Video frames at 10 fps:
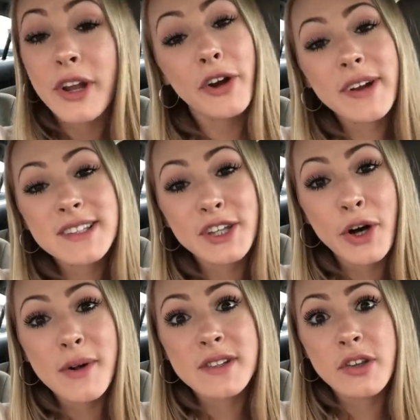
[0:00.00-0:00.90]
we are going to
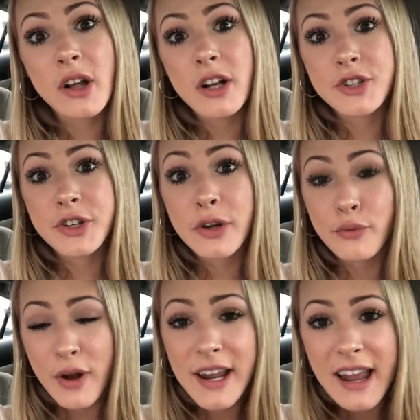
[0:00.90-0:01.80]
go into the Dollar Tree
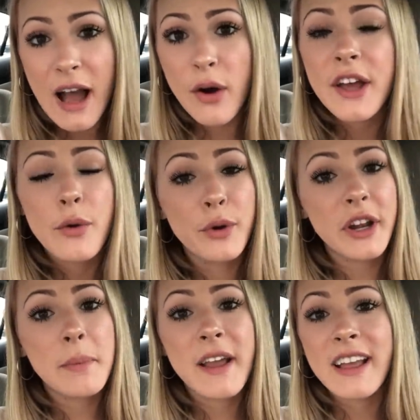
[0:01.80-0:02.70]
right now. We're
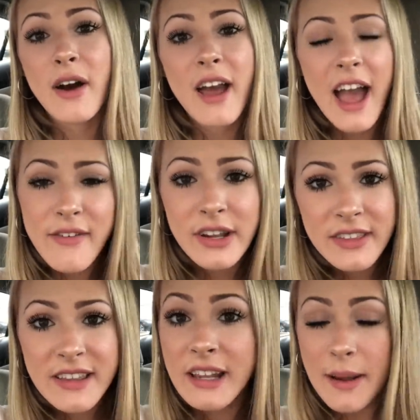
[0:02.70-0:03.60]
going to pick out
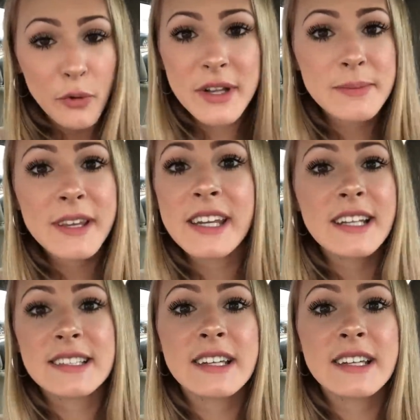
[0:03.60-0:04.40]
everything that I'm going to be eating